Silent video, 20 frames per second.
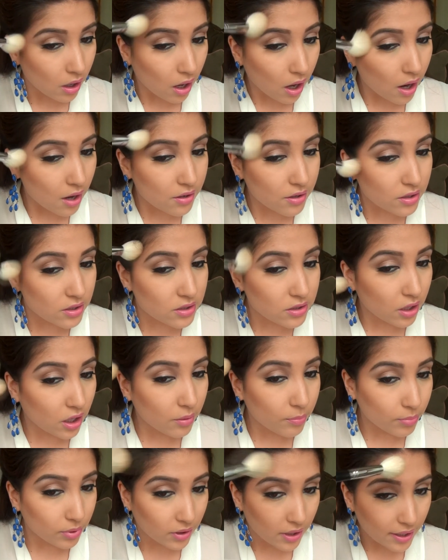And just
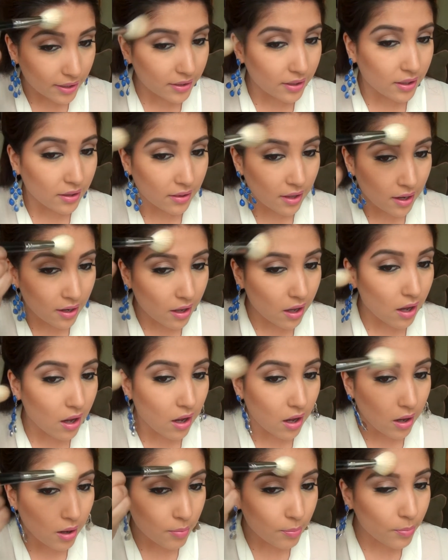start blending that
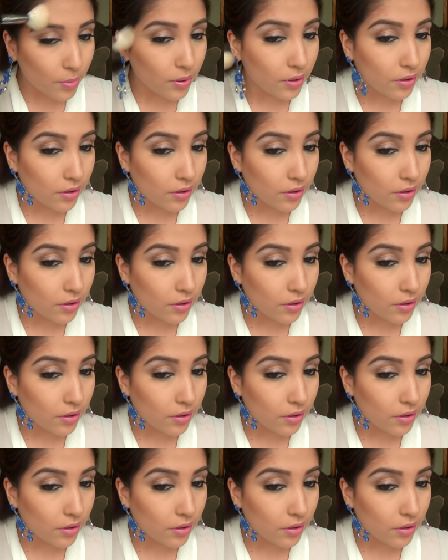up.